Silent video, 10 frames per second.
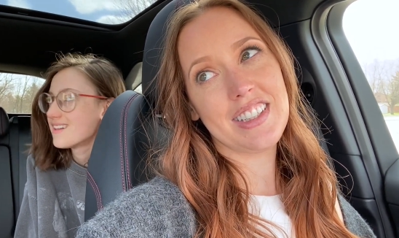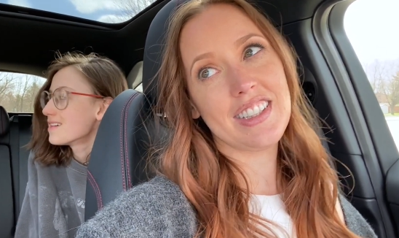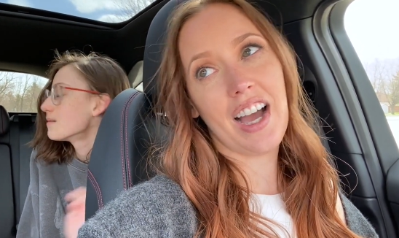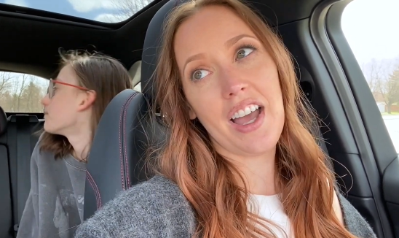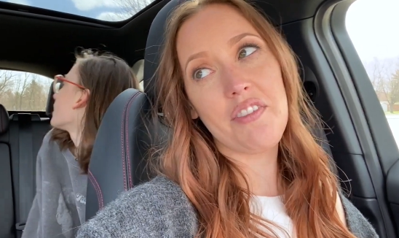
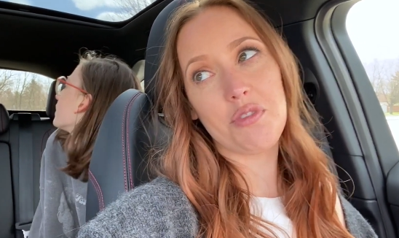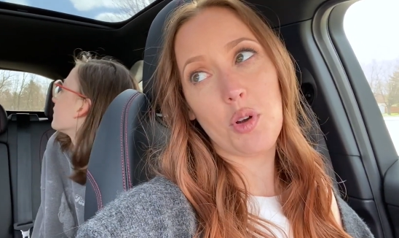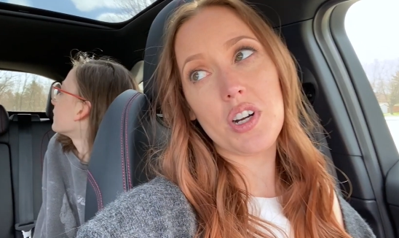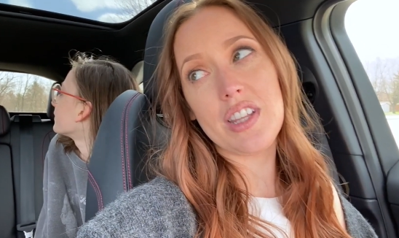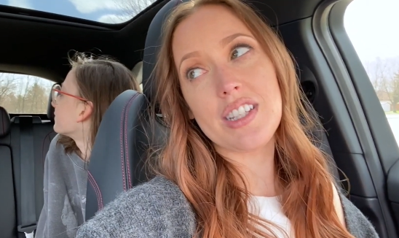Speaker 1: Yeah, at
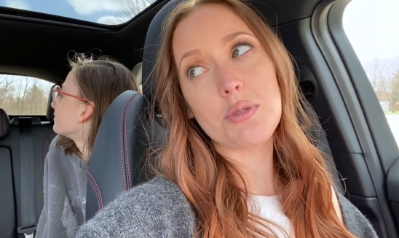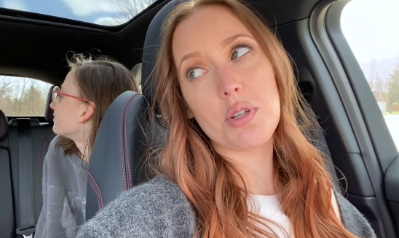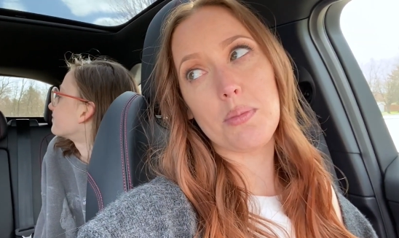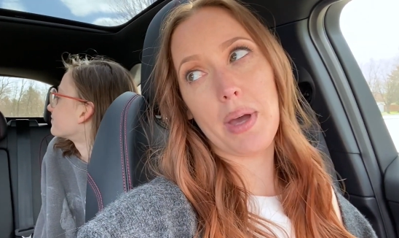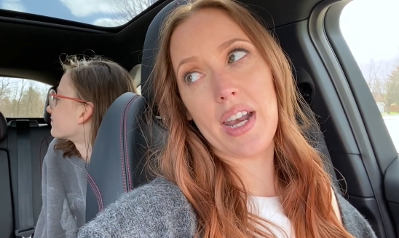Florida, this would
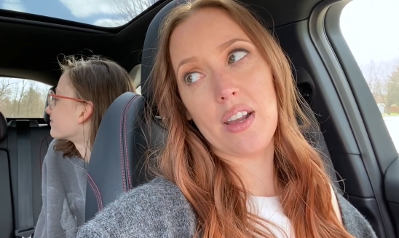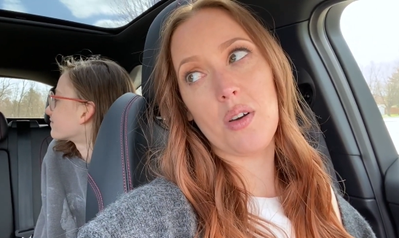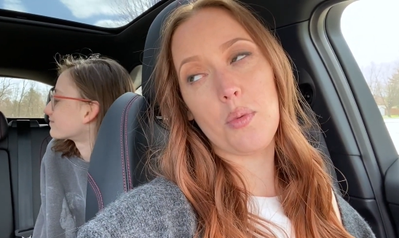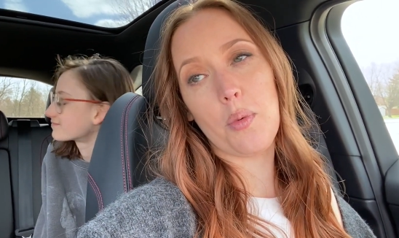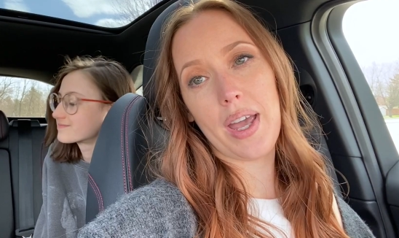have been
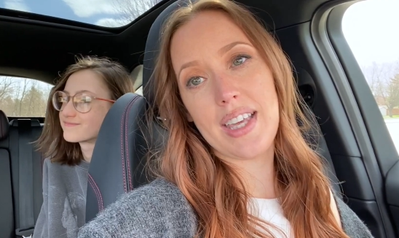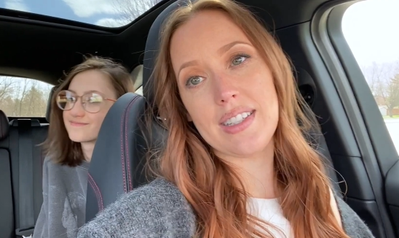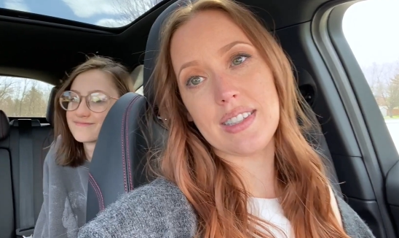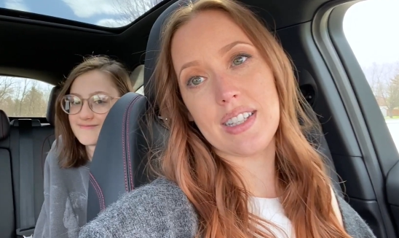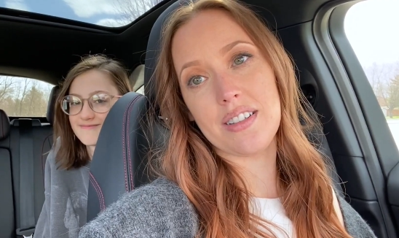way
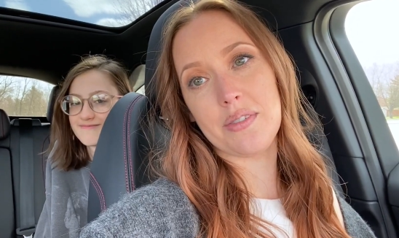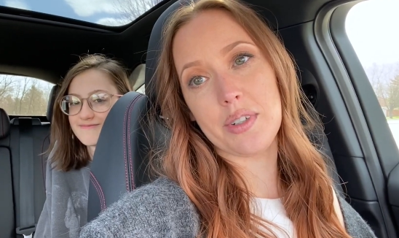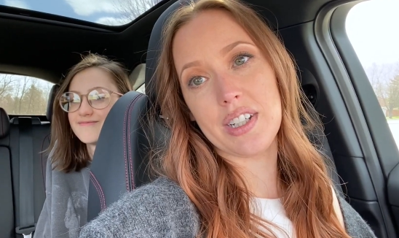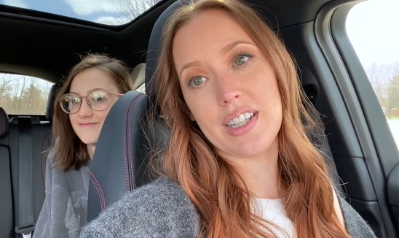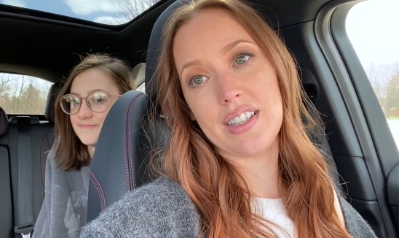easy,
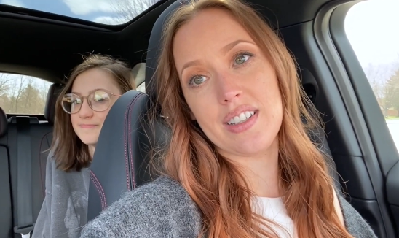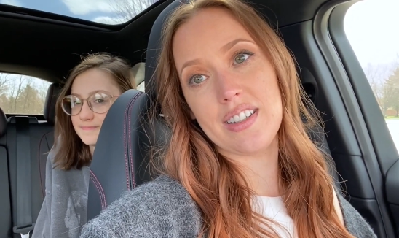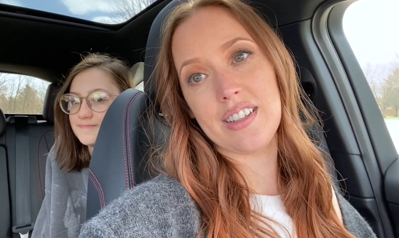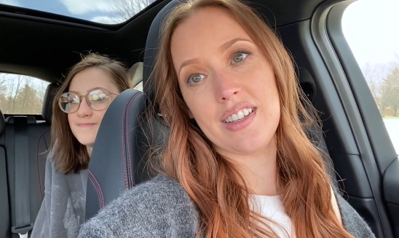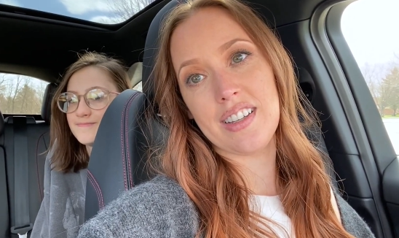wouldn't it?
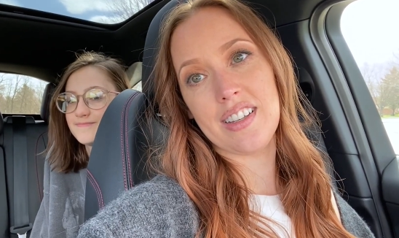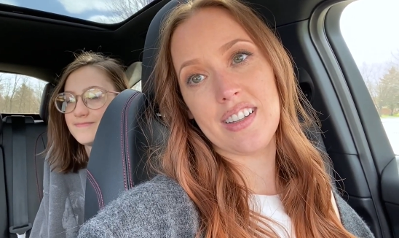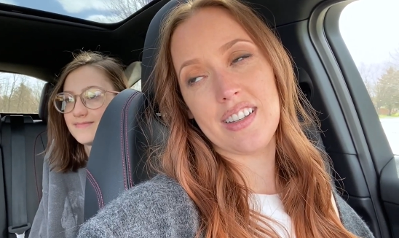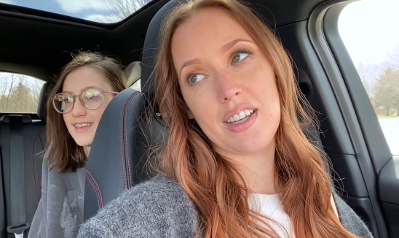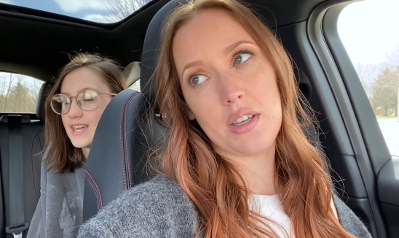Mm-hmm.
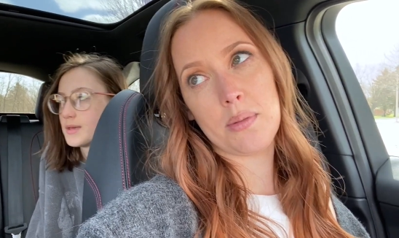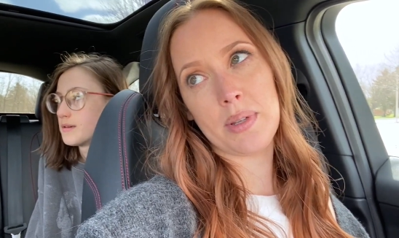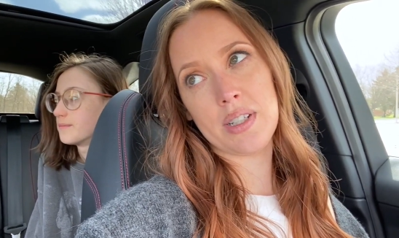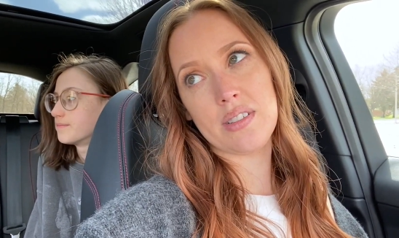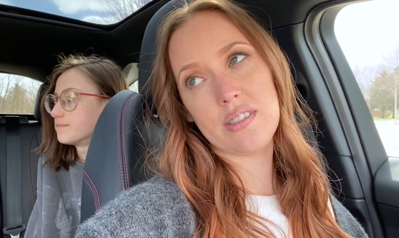It would have
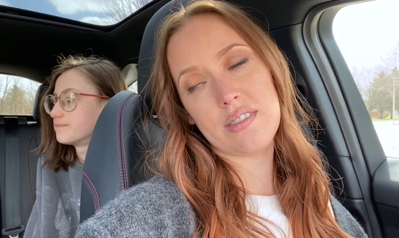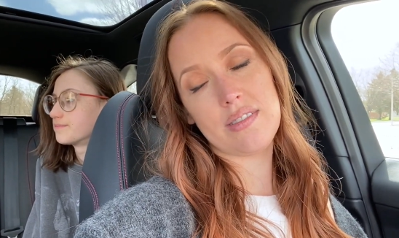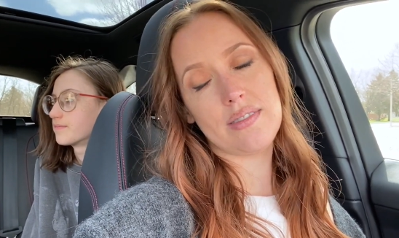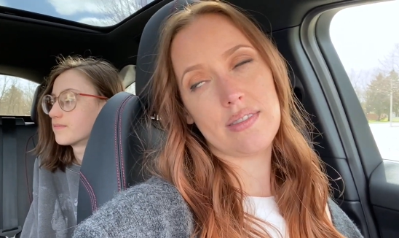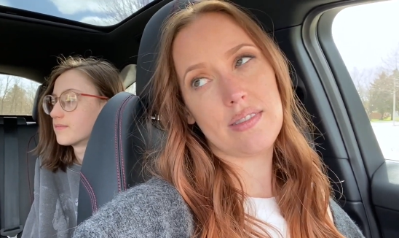been
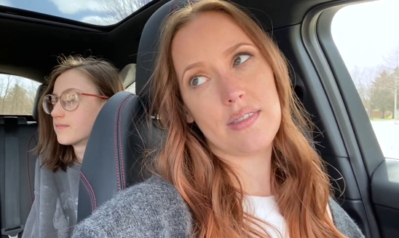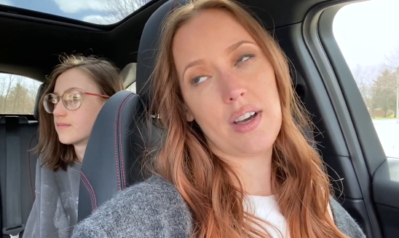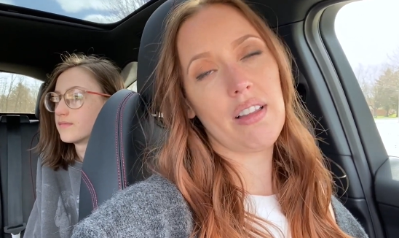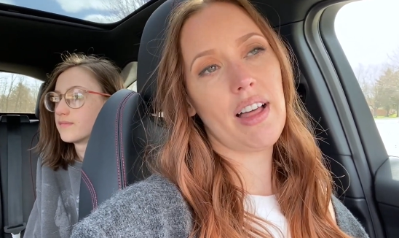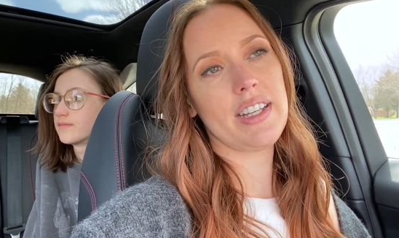
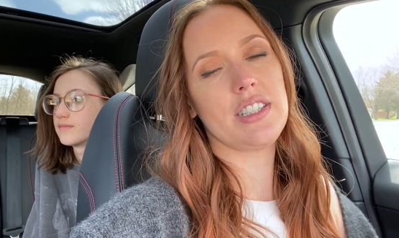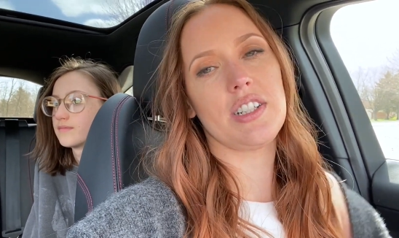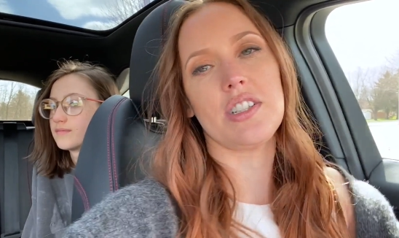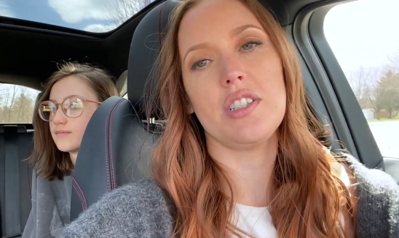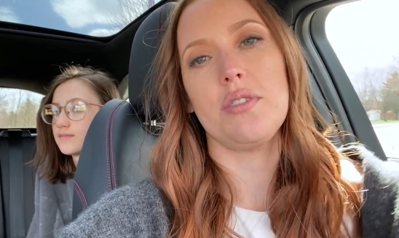a lot
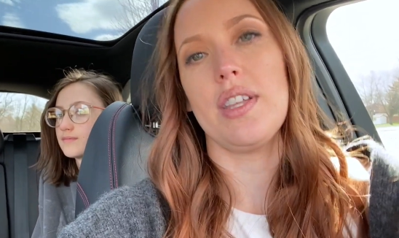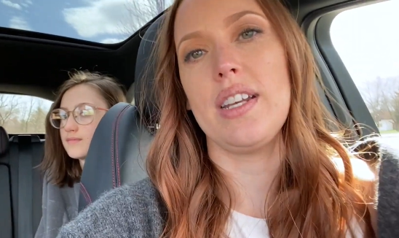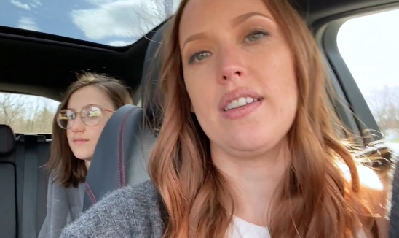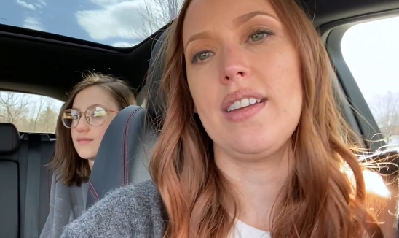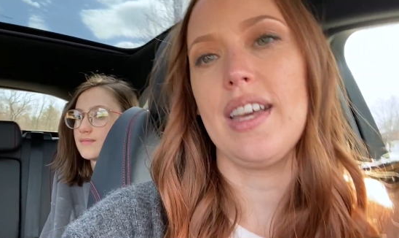easier to do
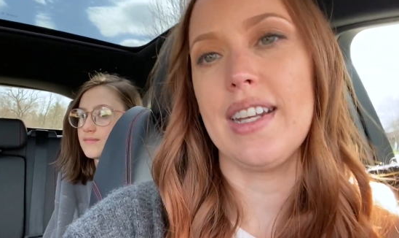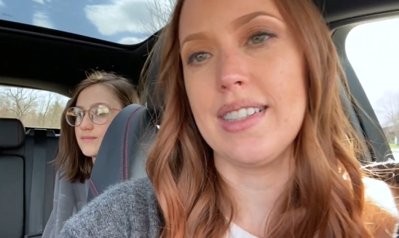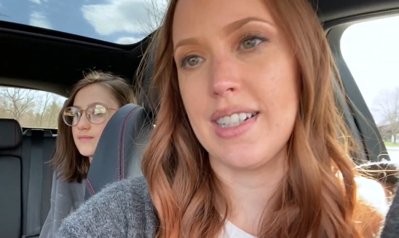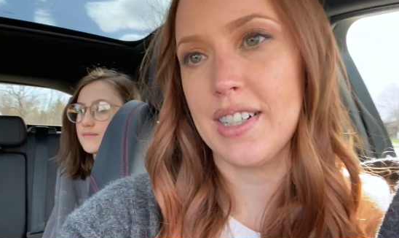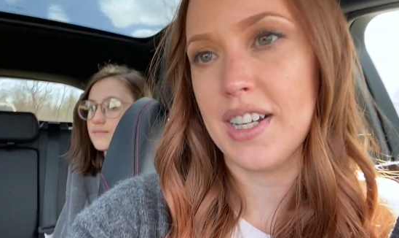than it
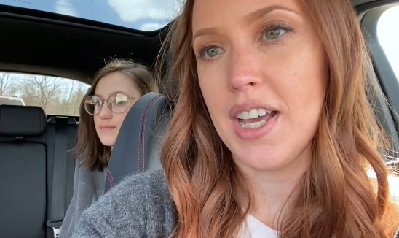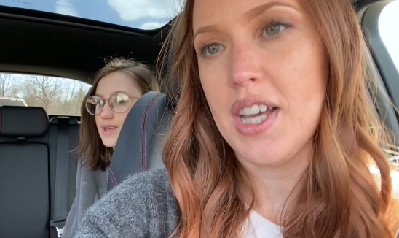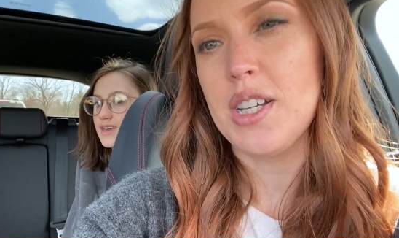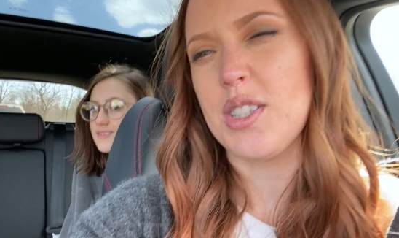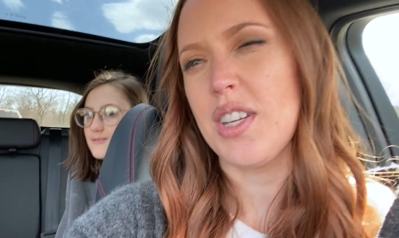is here.
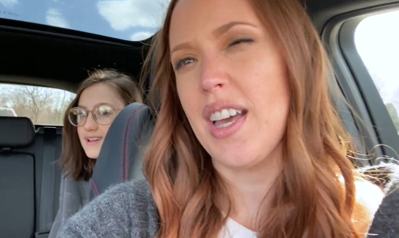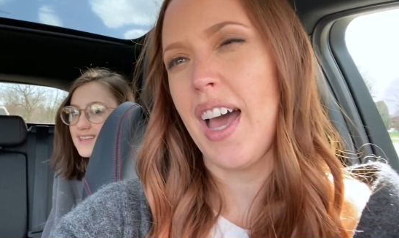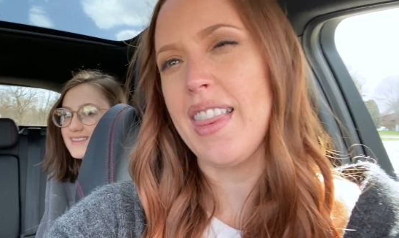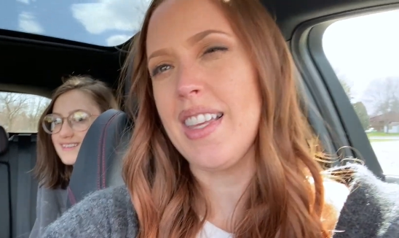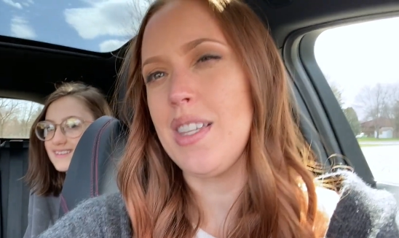So I
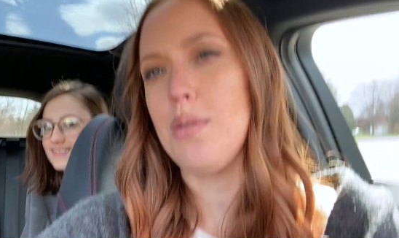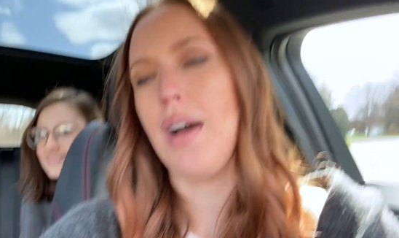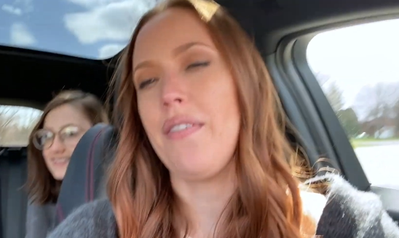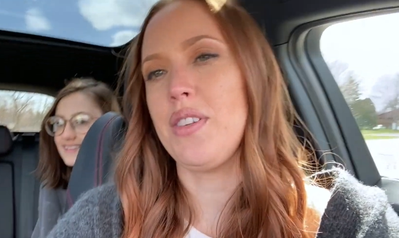think you have